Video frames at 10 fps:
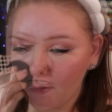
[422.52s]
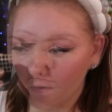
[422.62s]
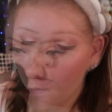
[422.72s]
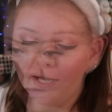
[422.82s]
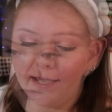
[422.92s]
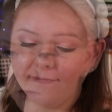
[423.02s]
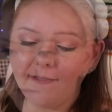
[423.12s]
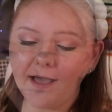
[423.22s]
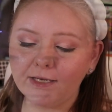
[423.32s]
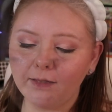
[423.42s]
For
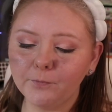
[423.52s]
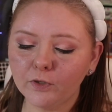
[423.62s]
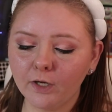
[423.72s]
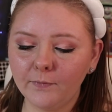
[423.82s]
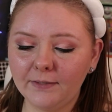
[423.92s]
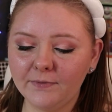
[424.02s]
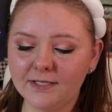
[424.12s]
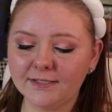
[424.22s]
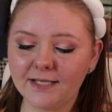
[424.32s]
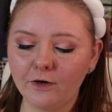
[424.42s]
highlight, I'm going to go in with
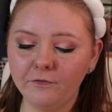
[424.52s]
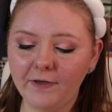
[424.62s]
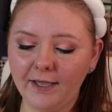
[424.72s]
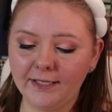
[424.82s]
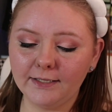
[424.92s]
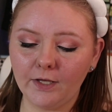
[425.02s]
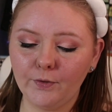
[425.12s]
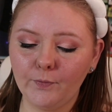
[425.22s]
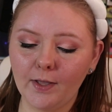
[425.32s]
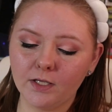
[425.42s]
this e.l.f.
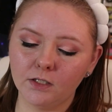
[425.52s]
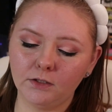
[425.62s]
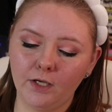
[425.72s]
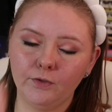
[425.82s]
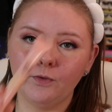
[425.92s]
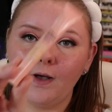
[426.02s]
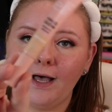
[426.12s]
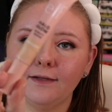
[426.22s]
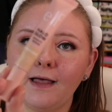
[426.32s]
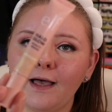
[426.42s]
Halo Glow
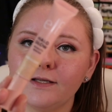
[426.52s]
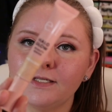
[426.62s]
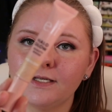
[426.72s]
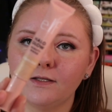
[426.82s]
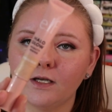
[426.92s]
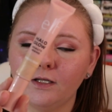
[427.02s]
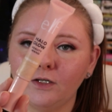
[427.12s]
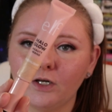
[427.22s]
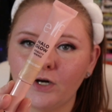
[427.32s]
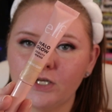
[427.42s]
Highlight in the
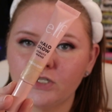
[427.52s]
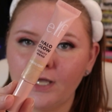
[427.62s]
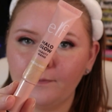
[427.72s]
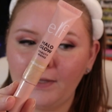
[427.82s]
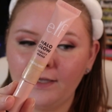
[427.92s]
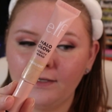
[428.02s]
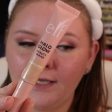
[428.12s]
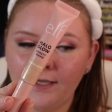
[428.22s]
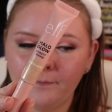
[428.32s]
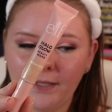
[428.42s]
color Champagne
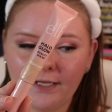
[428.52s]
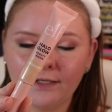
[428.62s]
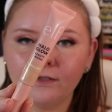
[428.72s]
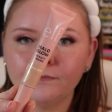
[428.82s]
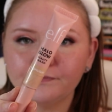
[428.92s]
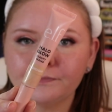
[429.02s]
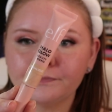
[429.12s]
Campaign.